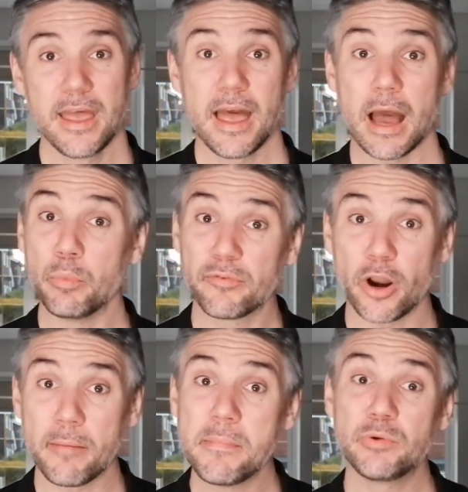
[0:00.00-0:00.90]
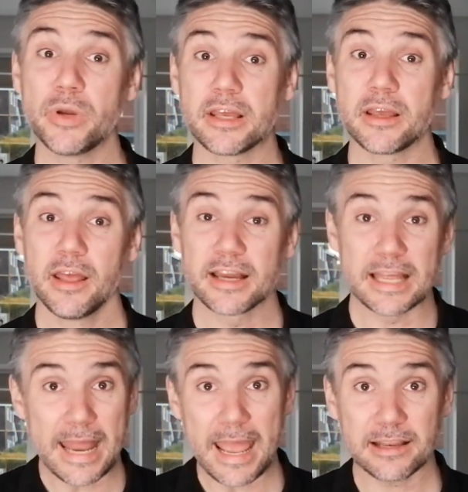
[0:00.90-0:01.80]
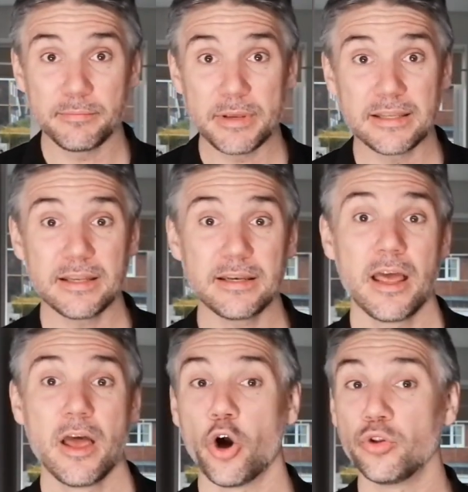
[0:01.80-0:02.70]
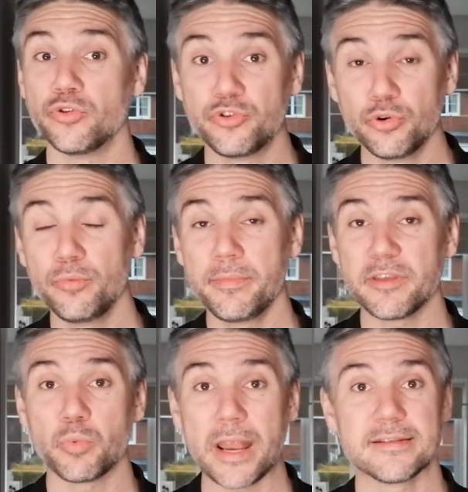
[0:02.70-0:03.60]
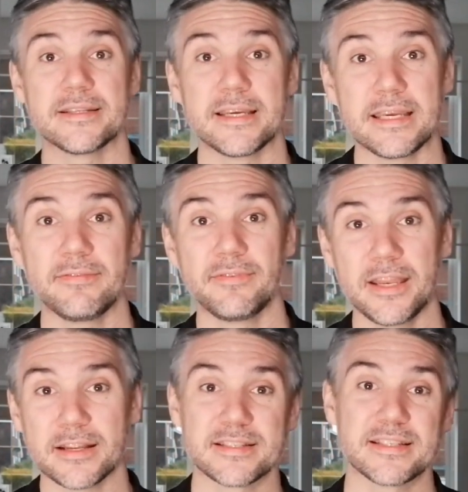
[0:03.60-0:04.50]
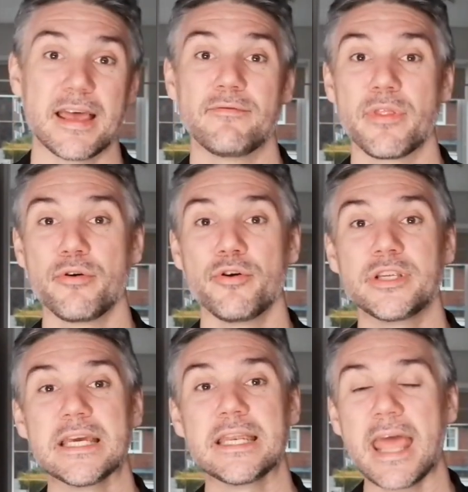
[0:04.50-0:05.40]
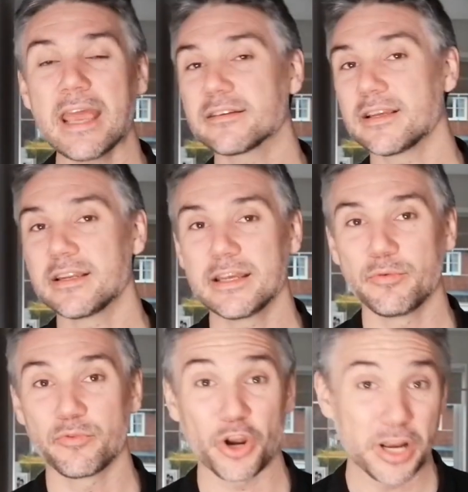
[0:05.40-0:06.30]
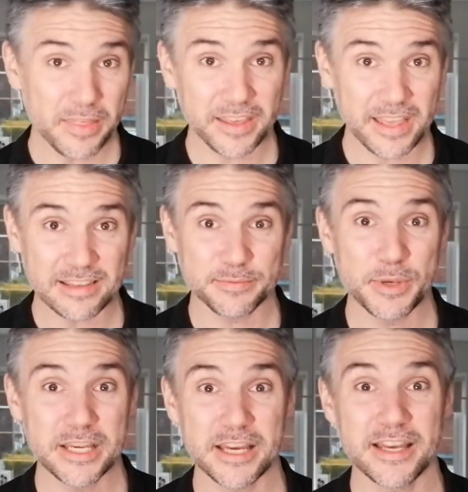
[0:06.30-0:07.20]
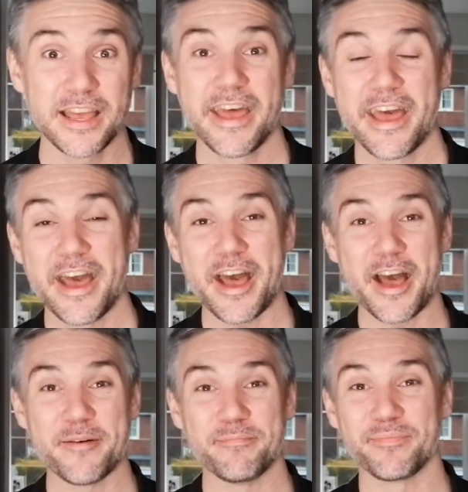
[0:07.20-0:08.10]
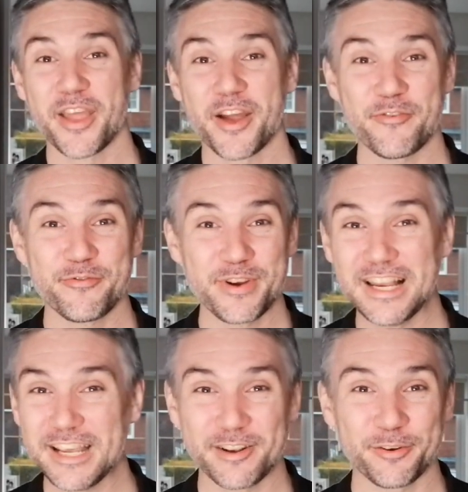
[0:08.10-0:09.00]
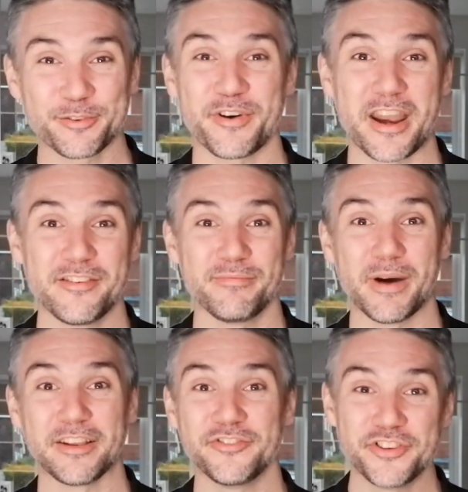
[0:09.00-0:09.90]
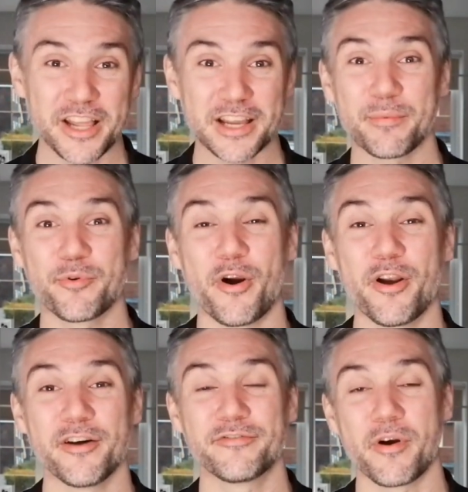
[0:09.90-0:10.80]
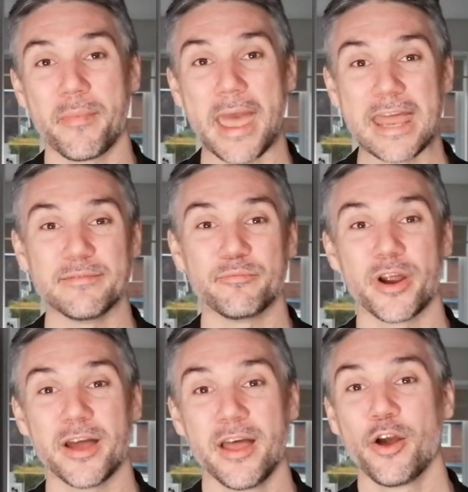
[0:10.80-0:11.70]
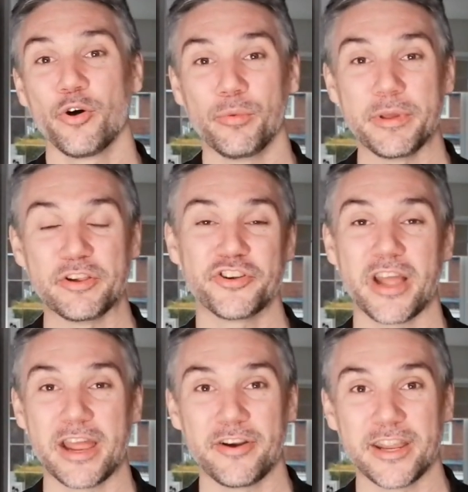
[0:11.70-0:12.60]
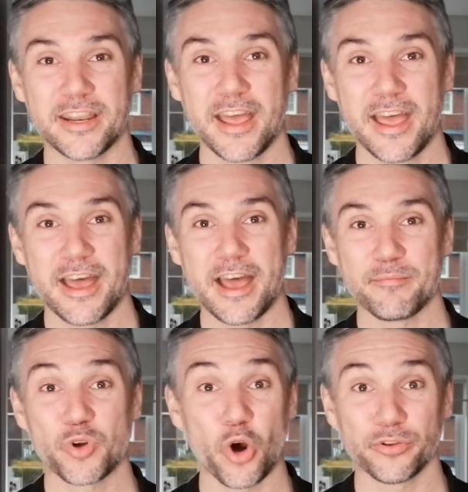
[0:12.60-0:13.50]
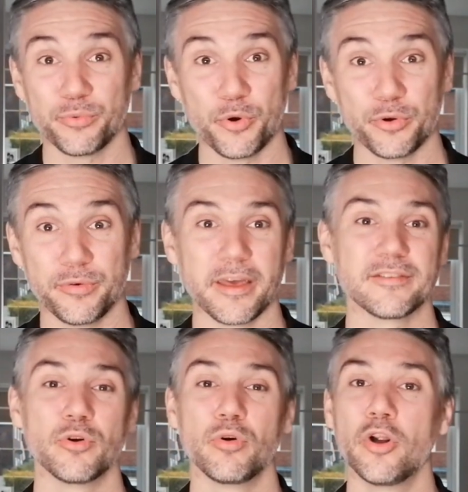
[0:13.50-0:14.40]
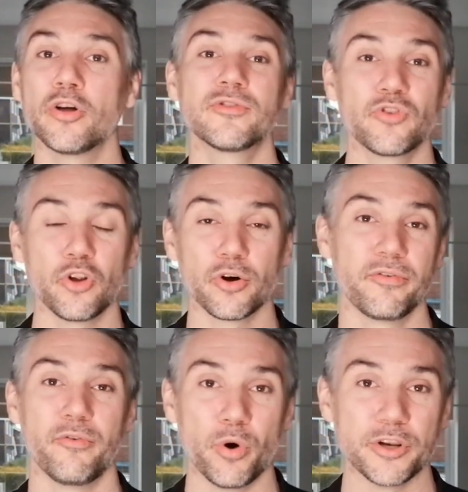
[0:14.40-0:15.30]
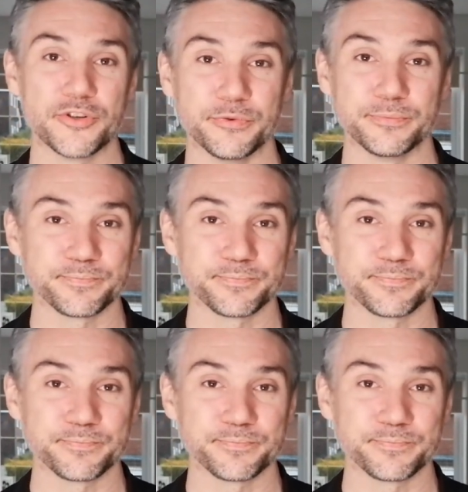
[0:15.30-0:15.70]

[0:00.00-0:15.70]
And we've got a midweek connect meeting on Zoom this Wednesday evening at 7:30. And next Sunday we've got another guest speaker, um, a really close friend of mine, Jacob Crawler from Edinburgh, will be sharing um, God's word with us. So lots to look forward to.